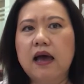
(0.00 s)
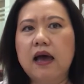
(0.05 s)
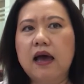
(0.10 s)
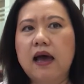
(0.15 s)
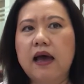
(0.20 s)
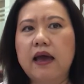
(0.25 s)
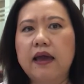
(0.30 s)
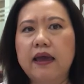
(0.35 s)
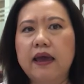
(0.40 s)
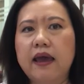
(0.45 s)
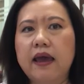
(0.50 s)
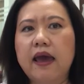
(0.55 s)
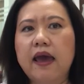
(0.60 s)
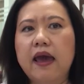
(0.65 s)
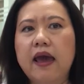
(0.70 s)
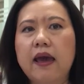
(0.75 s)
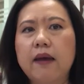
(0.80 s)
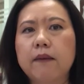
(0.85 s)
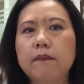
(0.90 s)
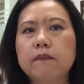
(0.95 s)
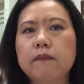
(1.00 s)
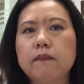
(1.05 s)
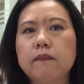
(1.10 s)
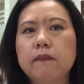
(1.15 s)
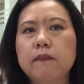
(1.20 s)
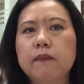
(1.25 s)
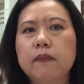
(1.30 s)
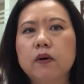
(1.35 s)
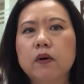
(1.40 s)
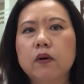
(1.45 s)
I am
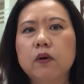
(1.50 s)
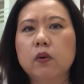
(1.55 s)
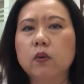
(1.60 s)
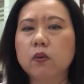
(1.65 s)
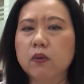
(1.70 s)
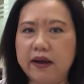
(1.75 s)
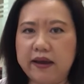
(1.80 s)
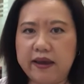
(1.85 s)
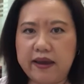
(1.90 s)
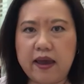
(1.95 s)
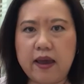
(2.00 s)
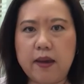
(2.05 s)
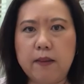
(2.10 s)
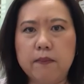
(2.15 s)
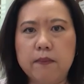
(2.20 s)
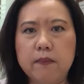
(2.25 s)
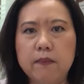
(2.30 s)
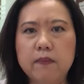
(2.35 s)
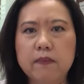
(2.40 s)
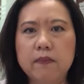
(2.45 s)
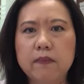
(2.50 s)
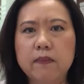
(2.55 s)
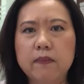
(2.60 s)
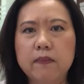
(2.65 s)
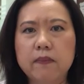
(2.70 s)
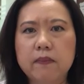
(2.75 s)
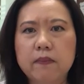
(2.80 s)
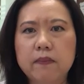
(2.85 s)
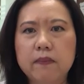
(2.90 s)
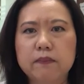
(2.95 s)
who I am,
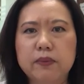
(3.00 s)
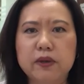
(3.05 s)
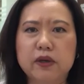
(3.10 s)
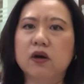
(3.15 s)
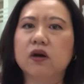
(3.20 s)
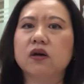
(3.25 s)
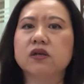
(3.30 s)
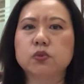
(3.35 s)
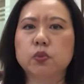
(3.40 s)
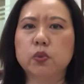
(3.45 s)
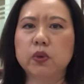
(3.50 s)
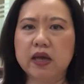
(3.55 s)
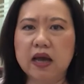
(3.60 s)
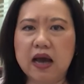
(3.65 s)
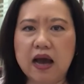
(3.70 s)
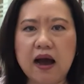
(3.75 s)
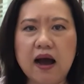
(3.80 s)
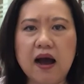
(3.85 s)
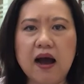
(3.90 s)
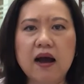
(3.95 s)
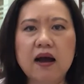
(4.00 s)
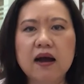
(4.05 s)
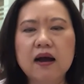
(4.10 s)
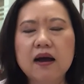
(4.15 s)
because we are.